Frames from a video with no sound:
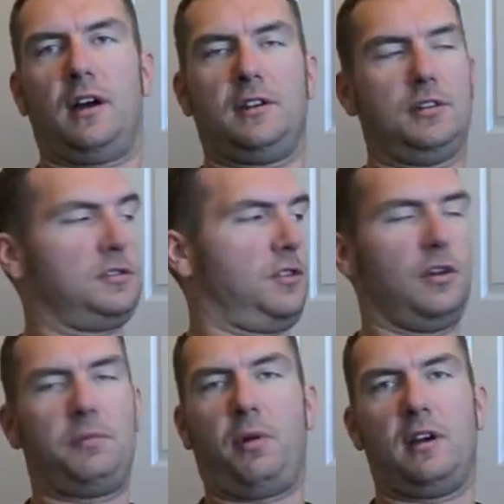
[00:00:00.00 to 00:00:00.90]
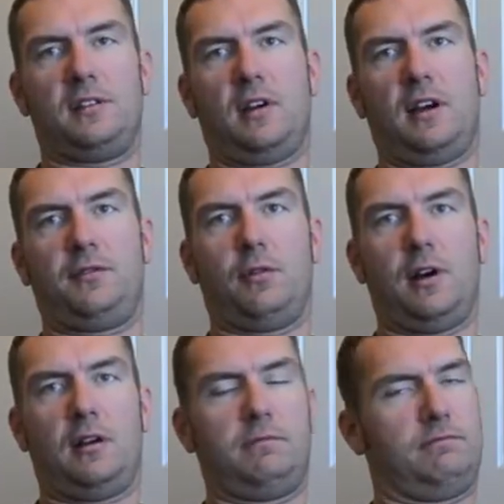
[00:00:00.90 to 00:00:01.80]
use third-party
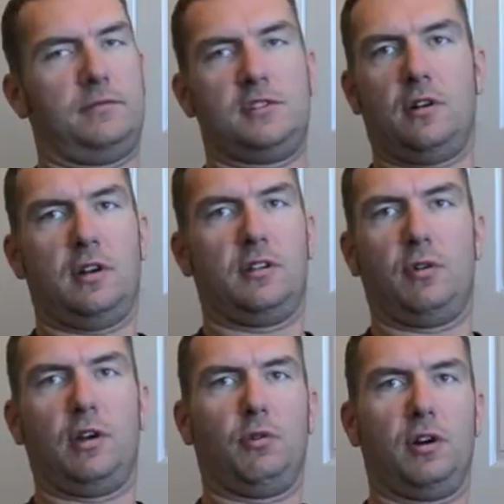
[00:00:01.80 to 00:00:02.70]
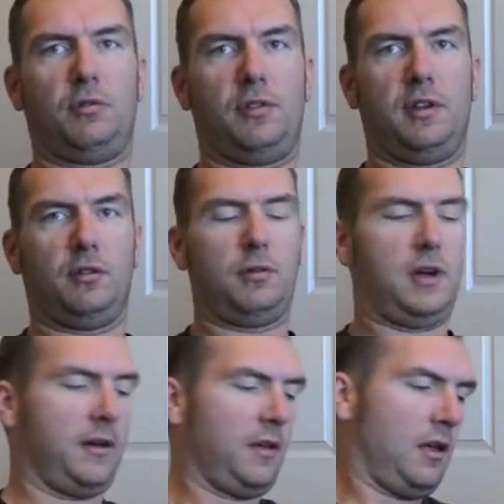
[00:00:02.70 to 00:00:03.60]
software, so it'll work with either
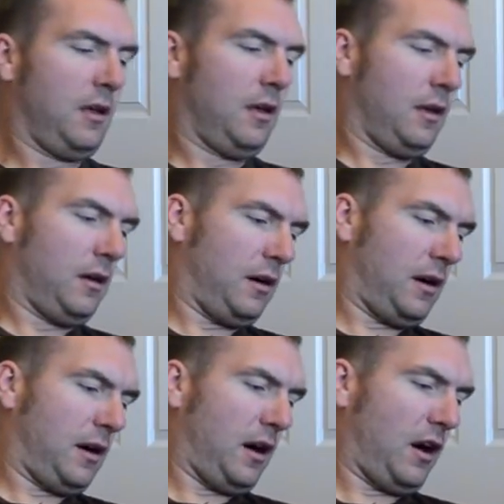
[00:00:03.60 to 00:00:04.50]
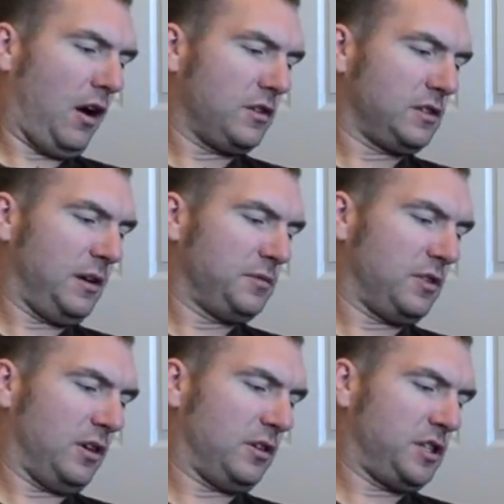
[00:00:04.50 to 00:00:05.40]
way. It also comes
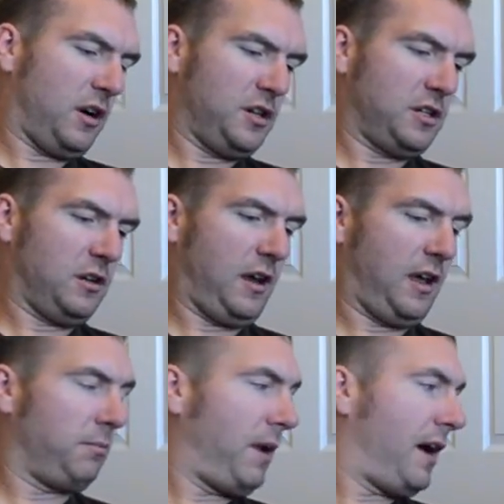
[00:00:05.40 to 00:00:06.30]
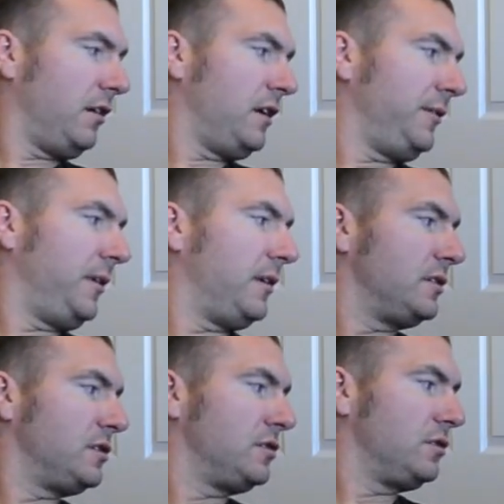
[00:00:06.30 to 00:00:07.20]
with your charger and battery,
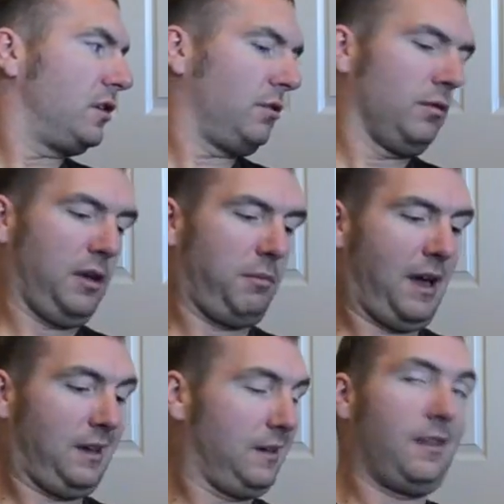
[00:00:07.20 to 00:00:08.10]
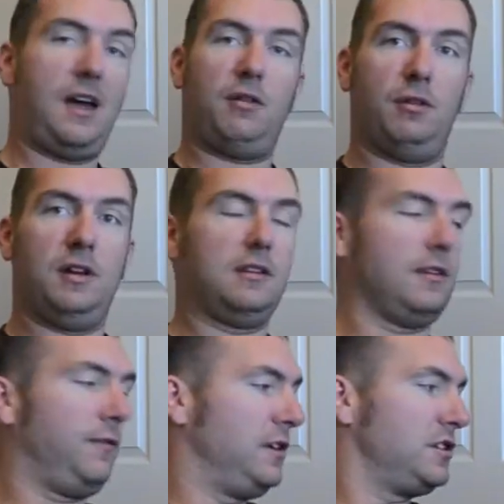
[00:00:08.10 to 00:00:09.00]
so we'll get back into that when we get
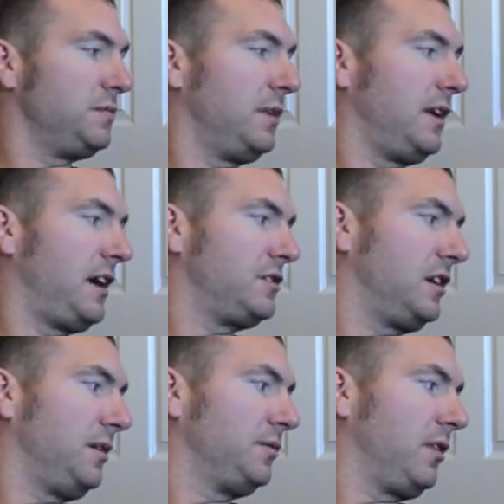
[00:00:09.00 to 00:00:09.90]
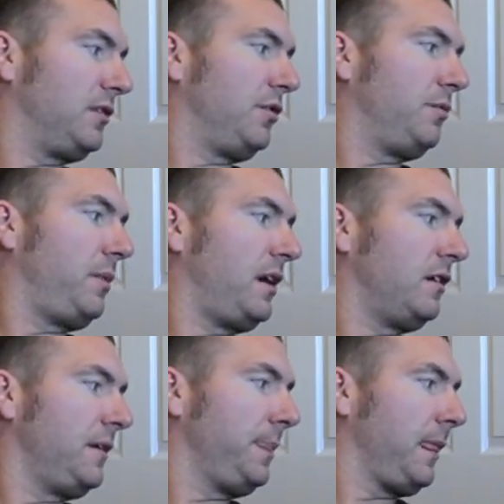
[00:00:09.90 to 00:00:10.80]
into the features, but it actually comes with its own
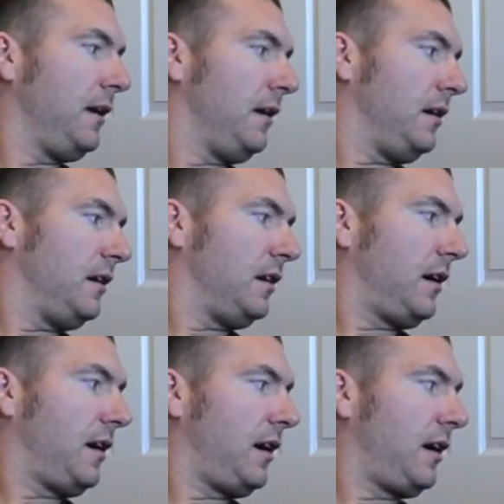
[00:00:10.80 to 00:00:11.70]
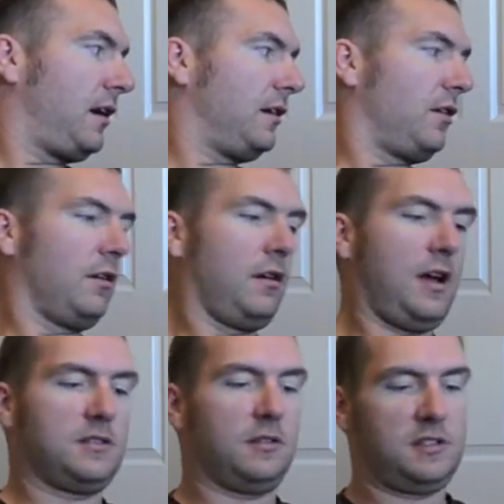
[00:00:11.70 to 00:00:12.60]
battery. And
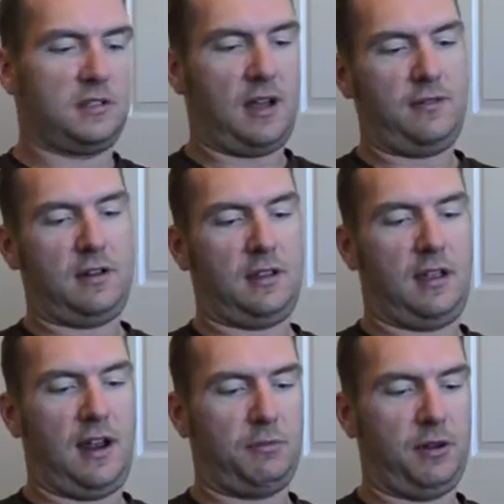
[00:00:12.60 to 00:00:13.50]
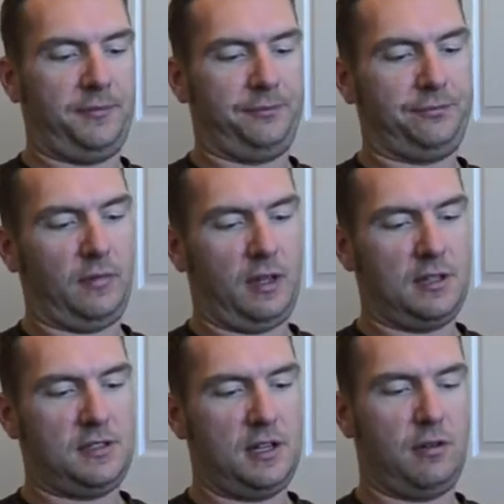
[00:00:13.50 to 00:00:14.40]
alright, so let's dive into the camera.
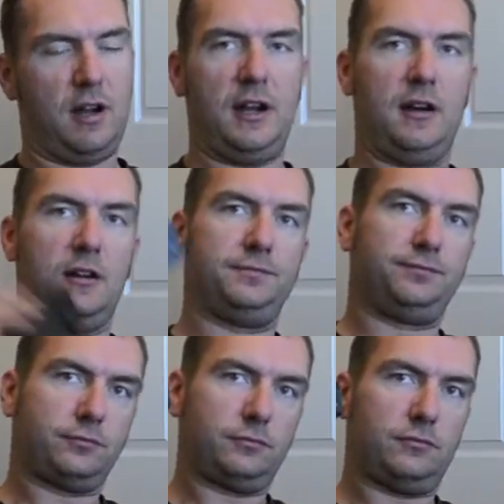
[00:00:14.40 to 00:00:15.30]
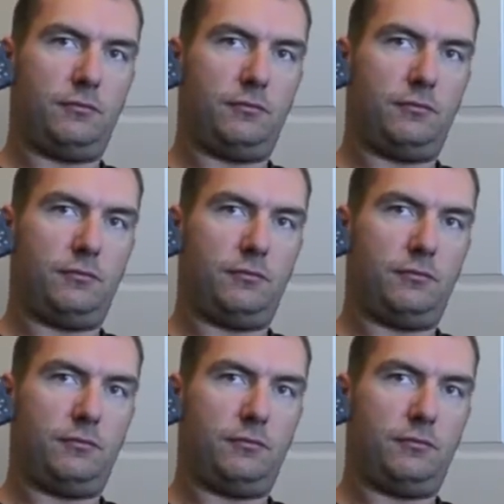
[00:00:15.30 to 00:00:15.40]
It's it right here.